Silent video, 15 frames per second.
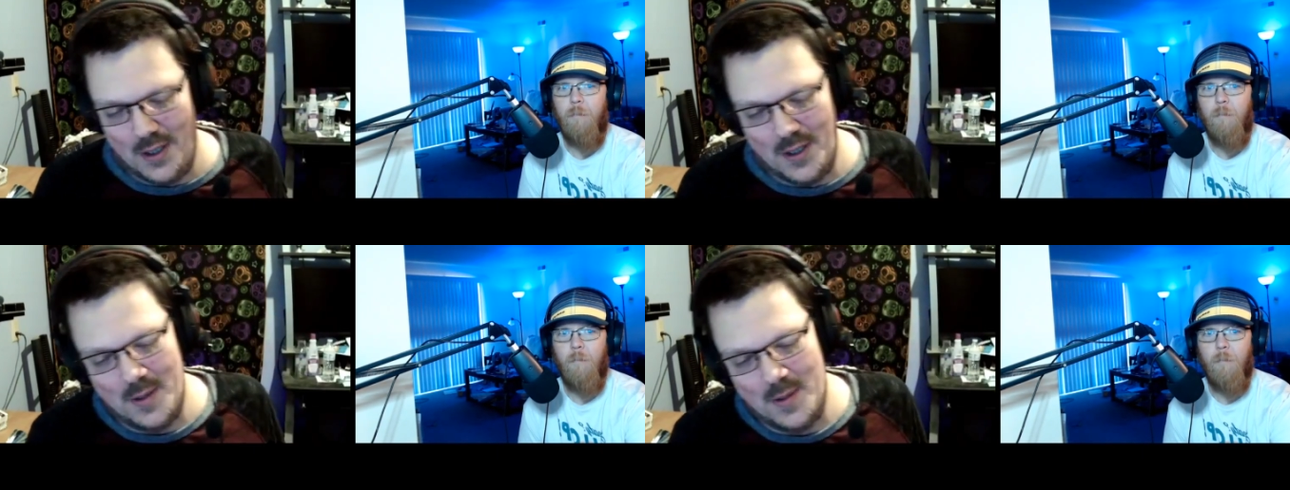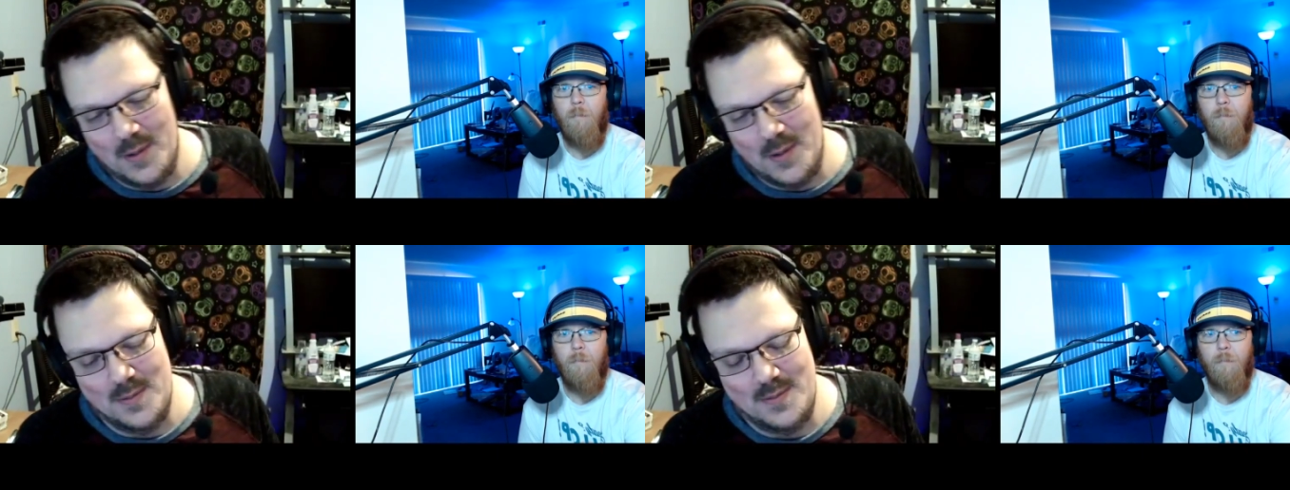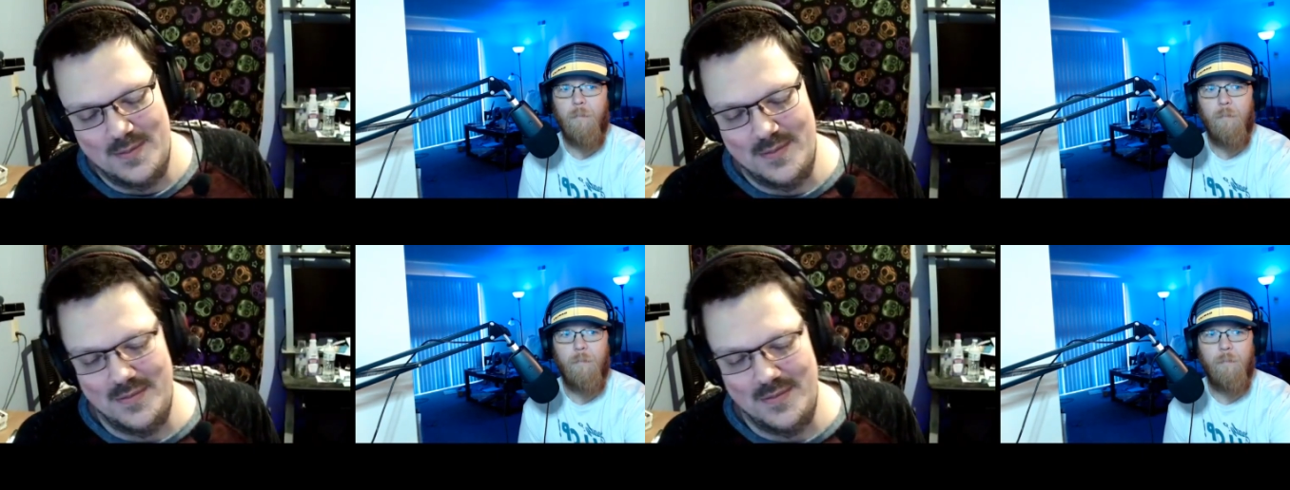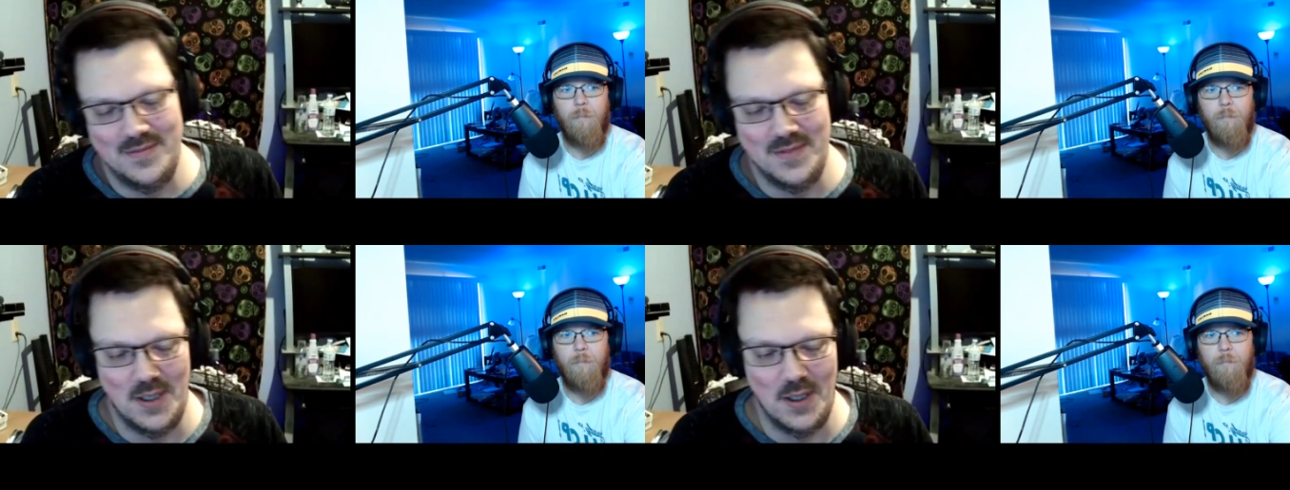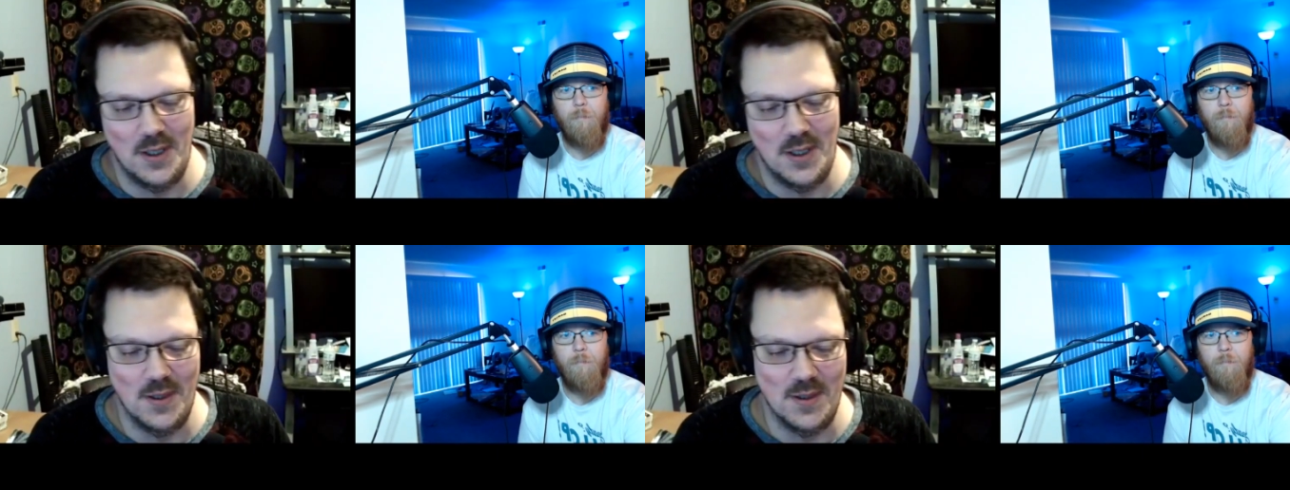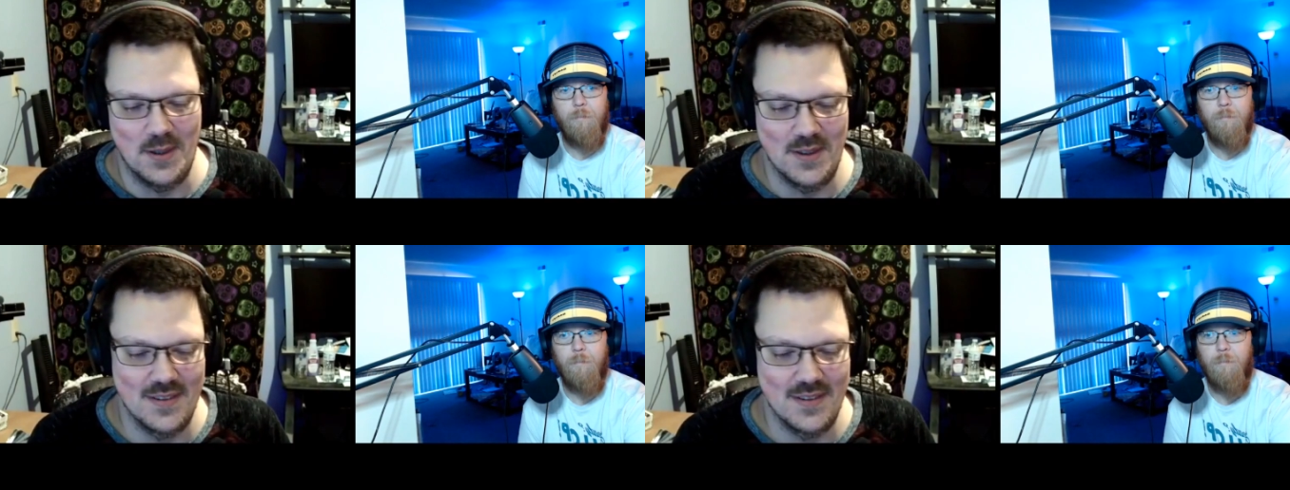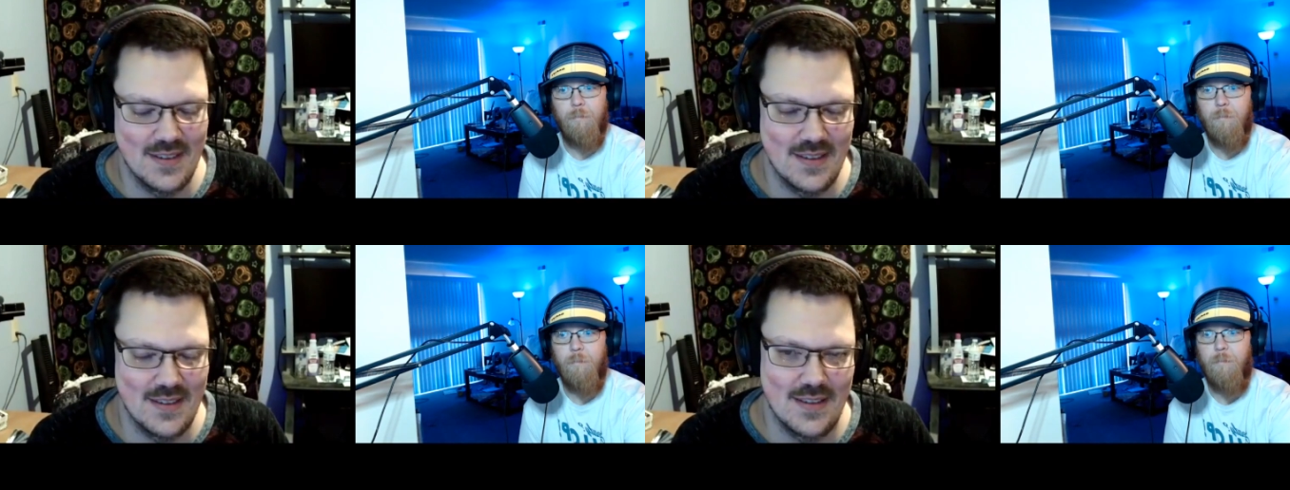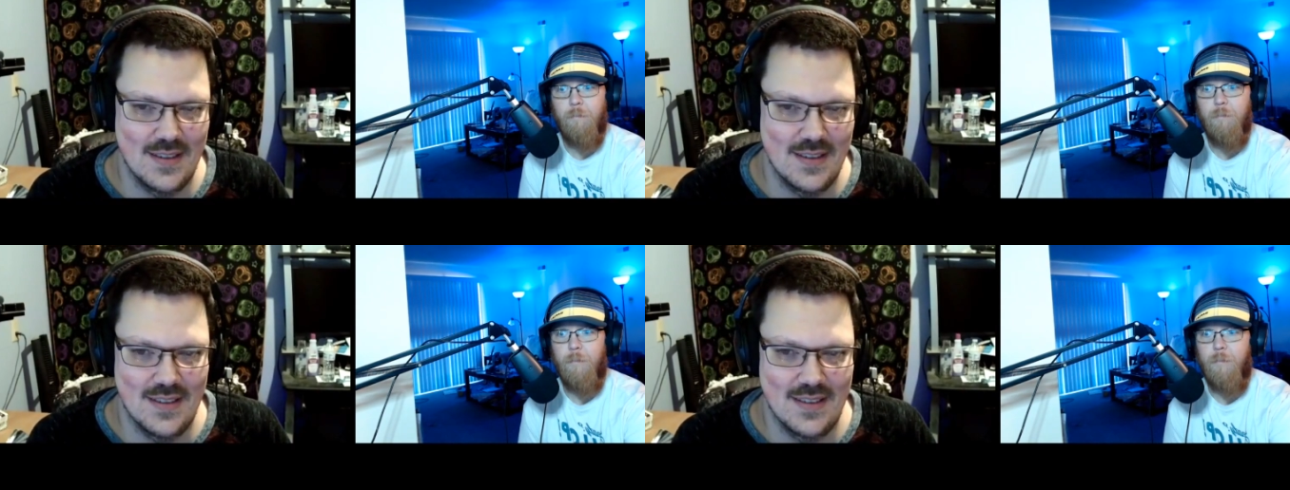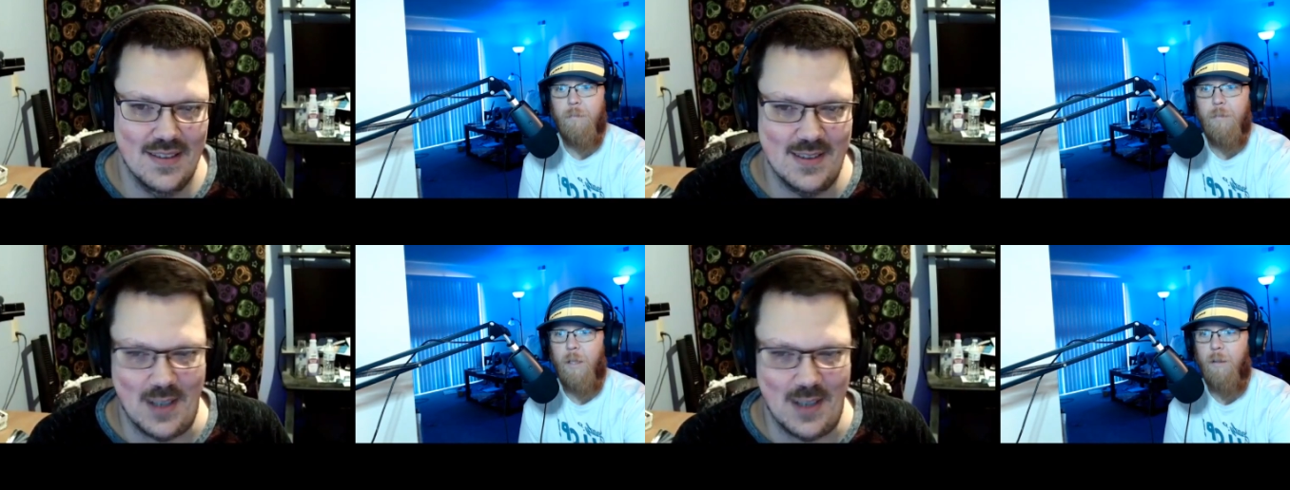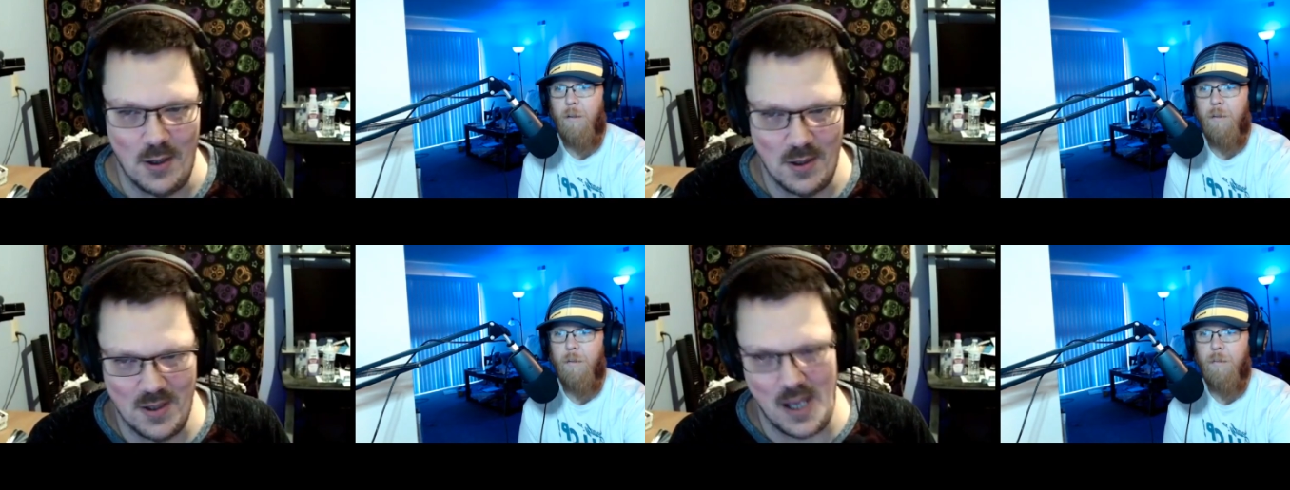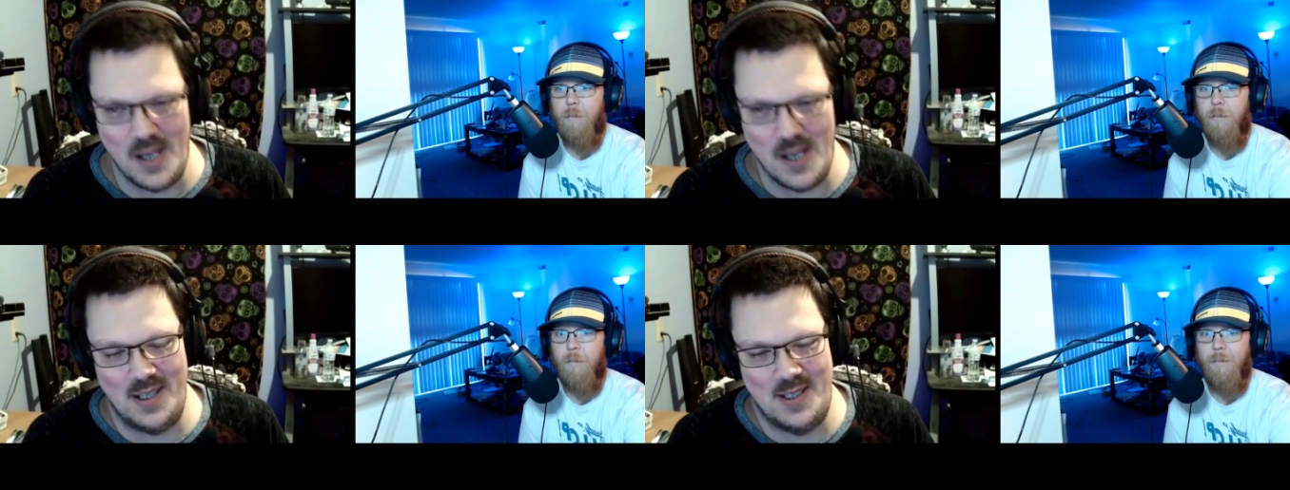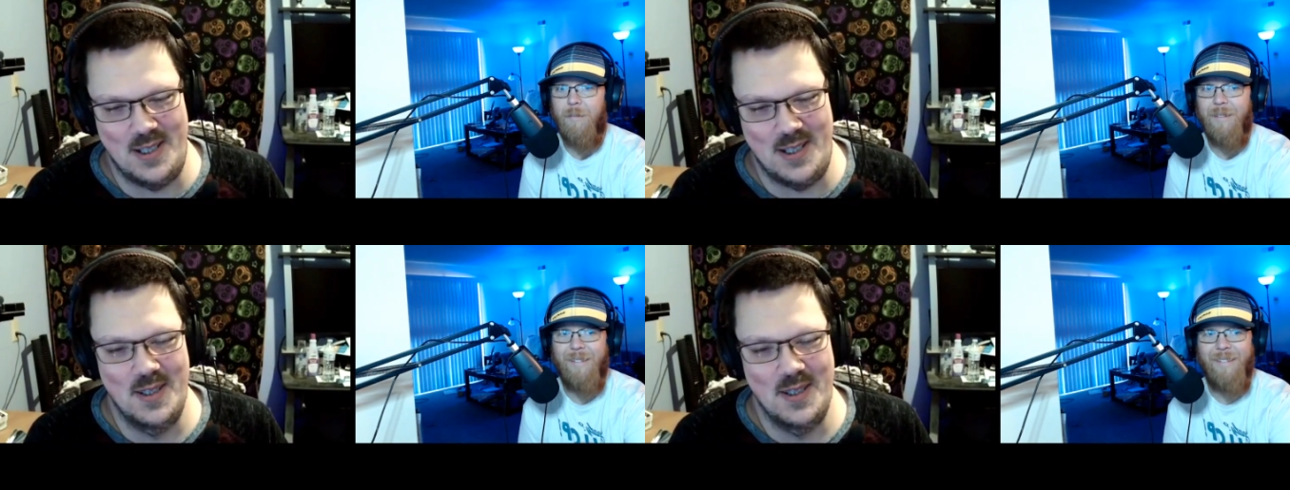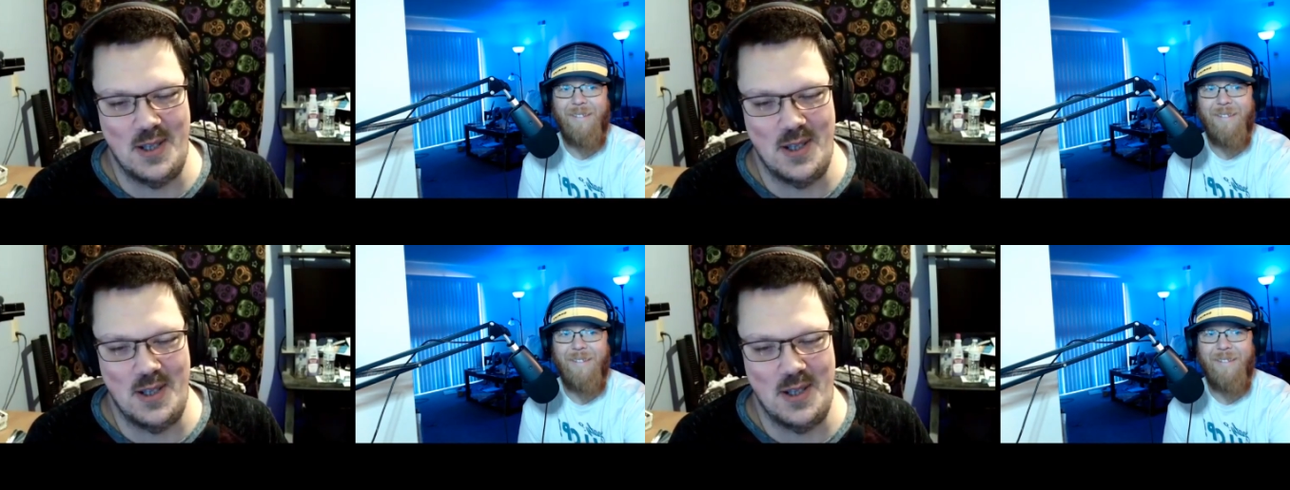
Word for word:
Speaker 1: Oh no! Oh. Sorry,